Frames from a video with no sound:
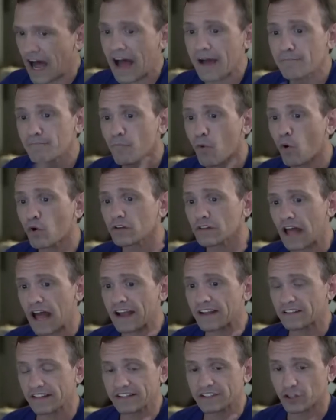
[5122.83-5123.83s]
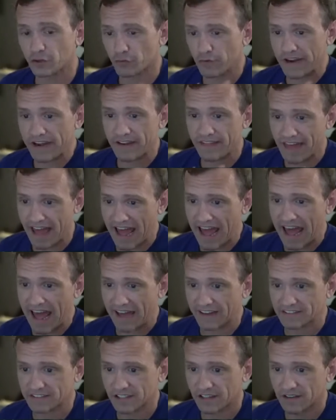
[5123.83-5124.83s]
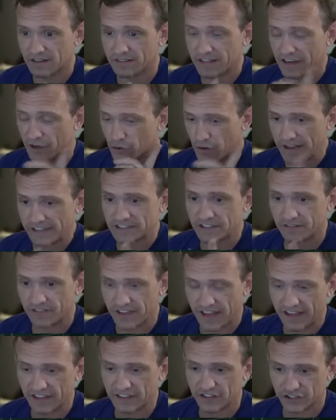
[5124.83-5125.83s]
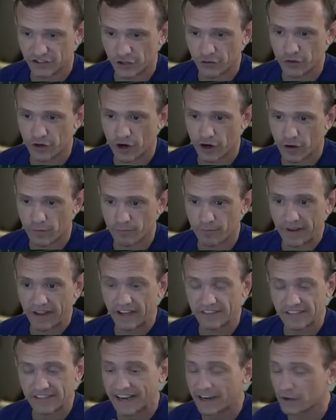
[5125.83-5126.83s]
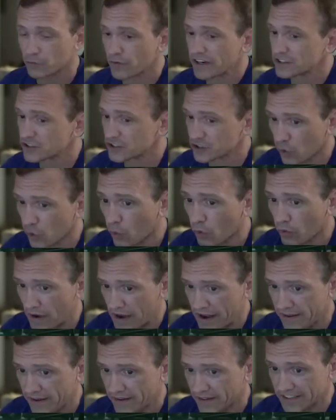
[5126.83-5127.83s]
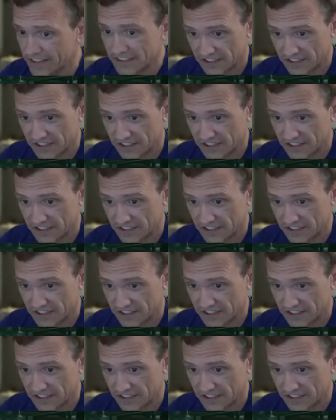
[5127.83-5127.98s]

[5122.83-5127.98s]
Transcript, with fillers: I'm more likely to read that than Grace of Kings sooner because I can read a story because